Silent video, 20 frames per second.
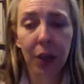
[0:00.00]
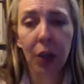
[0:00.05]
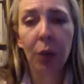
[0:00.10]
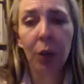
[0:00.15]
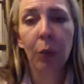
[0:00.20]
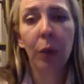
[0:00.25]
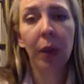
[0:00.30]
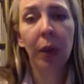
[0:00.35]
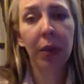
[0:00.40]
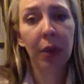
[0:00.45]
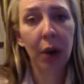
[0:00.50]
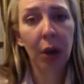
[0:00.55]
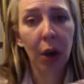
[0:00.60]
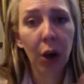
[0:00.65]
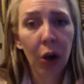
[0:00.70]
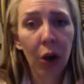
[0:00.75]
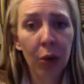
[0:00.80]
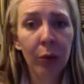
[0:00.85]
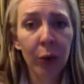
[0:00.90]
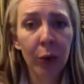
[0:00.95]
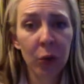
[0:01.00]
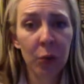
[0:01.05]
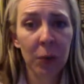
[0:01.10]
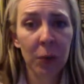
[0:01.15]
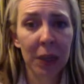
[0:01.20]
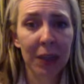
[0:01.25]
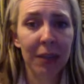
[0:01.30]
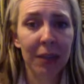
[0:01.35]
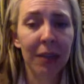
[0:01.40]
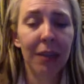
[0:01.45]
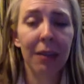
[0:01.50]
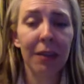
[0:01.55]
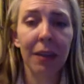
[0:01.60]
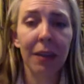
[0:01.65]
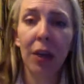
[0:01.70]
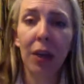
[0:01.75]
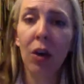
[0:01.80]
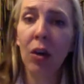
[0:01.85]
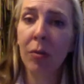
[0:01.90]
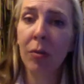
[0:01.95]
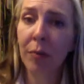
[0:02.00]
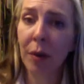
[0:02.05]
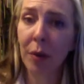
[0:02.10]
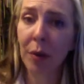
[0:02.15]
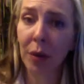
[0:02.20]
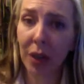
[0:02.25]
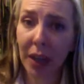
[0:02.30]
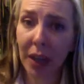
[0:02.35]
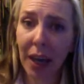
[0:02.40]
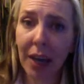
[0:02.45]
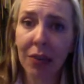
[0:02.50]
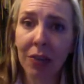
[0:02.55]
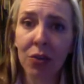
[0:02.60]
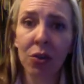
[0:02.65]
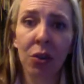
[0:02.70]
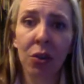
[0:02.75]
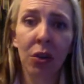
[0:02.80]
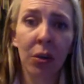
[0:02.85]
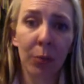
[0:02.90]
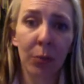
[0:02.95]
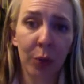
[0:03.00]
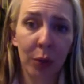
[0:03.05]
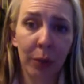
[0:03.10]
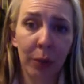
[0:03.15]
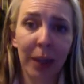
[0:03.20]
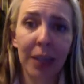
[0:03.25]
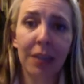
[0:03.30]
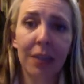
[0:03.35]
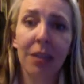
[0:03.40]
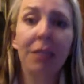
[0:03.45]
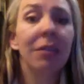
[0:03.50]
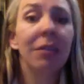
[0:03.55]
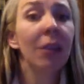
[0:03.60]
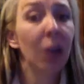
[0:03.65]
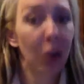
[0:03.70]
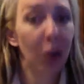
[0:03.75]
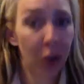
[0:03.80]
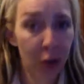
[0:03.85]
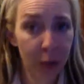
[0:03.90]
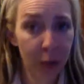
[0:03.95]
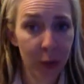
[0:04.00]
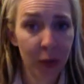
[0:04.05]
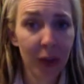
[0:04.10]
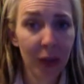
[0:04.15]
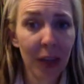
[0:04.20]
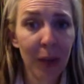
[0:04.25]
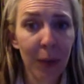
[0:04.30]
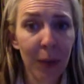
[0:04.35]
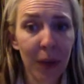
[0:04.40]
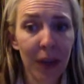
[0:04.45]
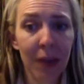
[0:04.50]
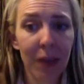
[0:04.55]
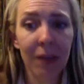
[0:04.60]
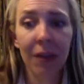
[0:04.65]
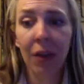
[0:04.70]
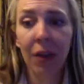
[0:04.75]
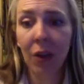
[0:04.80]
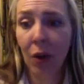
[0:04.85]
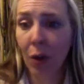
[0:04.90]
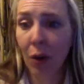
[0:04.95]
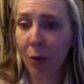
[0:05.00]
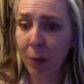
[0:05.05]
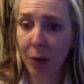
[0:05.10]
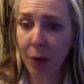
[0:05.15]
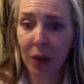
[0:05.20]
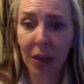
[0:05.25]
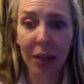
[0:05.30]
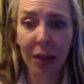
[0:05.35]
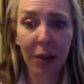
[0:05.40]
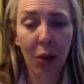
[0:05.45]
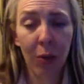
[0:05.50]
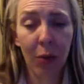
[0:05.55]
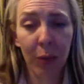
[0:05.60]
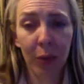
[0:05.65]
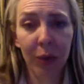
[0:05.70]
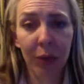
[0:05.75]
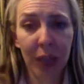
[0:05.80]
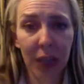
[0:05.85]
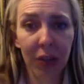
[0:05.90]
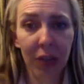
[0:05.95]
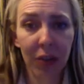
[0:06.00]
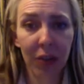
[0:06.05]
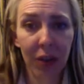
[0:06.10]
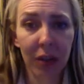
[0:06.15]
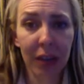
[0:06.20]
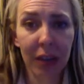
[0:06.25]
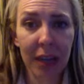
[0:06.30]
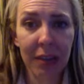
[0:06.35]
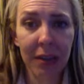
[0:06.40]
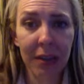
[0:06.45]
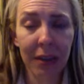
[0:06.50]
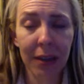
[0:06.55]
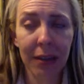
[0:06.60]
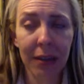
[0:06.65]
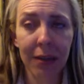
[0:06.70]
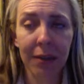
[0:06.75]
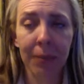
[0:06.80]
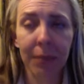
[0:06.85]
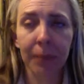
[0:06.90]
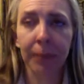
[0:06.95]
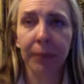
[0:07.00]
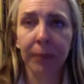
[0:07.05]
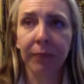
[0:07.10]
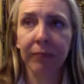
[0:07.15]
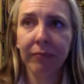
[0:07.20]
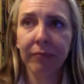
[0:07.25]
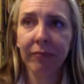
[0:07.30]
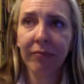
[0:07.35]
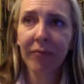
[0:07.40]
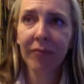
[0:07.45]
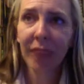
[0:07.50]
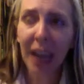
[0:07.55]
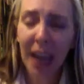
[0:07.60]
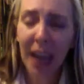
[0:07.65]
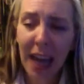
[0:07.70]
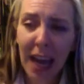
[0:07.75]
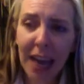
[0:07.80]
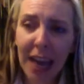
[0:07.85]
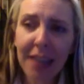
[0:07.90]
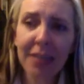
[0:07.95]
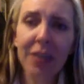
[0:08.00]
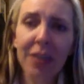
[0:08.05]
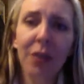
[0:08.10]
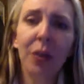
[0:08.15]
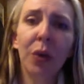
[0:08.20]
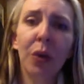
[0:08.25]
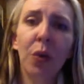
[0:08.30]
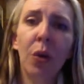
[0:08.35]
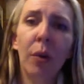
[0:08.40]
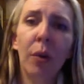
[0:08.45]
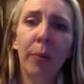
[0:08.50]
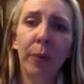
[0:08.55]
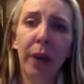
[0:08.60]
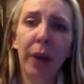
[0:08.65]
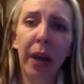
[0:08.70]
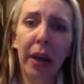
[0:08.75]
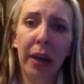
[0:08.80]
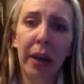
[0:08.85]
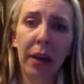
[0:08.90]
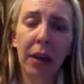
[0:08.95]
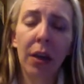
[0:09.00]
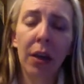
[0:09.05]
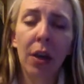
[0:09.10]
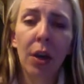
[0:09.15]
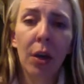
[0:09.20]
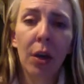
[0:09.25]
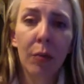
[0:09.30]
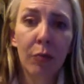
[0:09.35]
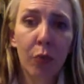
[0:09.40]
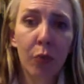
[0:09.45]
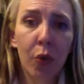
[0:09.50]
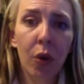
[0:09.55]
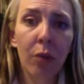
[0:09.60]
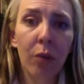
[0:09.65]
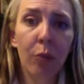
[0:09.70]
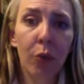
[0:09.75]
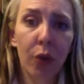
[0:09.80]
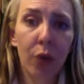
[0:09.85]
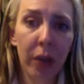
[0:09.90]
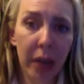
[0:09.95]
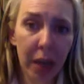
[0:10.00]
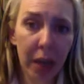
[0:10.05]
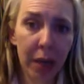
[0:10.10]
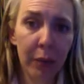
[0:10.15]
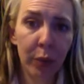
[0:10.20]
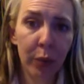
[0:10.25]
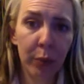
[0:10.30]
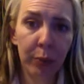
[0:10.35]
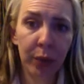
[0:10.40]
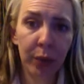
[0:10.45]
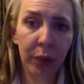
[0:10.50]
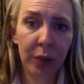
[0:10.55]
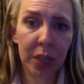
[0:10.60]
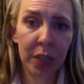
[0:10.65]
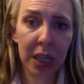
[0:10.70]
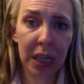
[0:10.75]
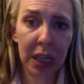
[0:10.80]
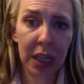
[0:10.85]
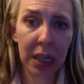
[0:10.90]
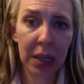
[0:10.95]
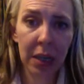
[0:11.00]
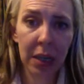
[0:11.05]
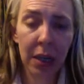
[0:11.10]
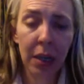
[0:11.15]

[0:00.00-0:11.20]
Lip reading: with the Homo species like Homo ergaster, Homo erectus, Homo sapiens, Homo neanderthalensis. As they're incorporating more and more animal protein,